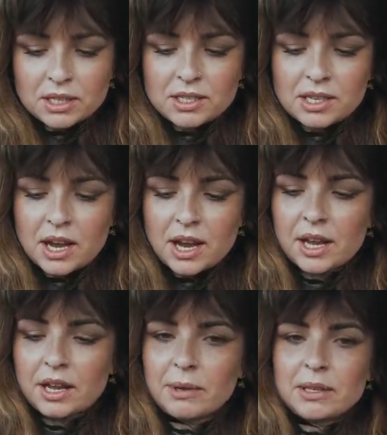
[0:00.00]
sit at
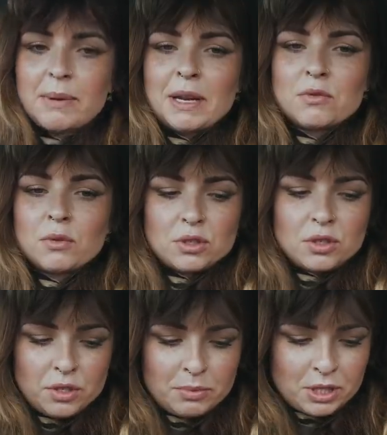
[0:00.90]
home and binge watch the
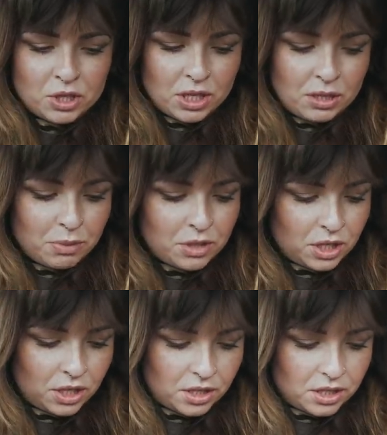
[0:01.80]
new
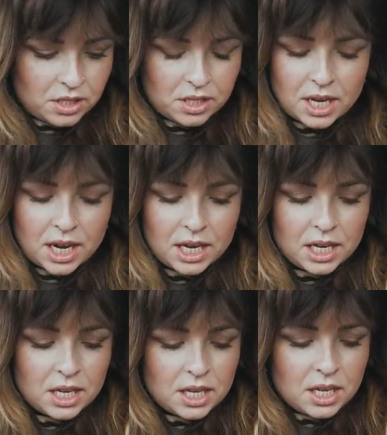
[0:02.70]
Bridgerton today.
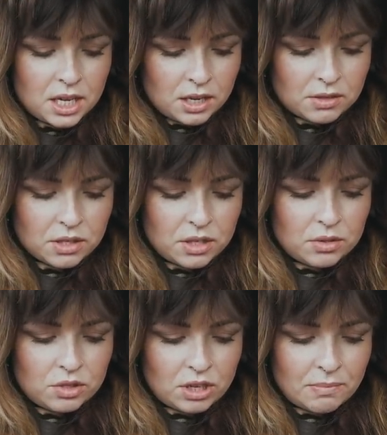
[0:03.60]
I was gonna do
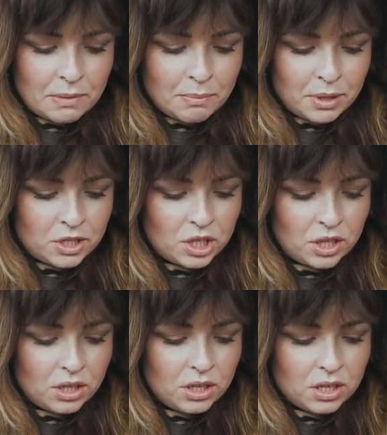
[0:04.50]
gym and
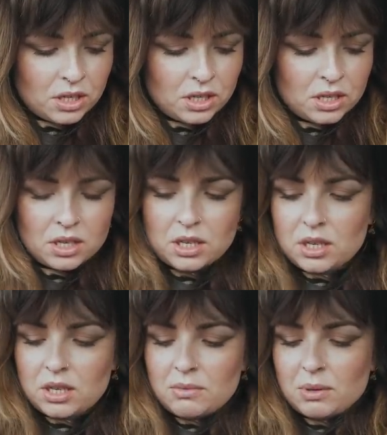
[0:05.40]
Bridgerton.
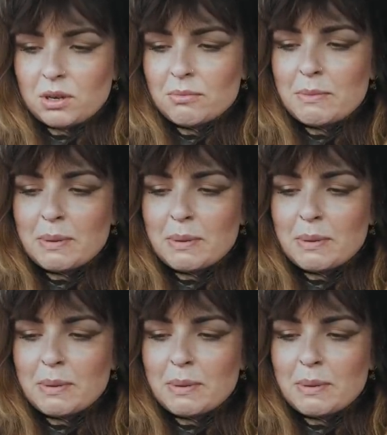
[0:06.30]
I couldn't be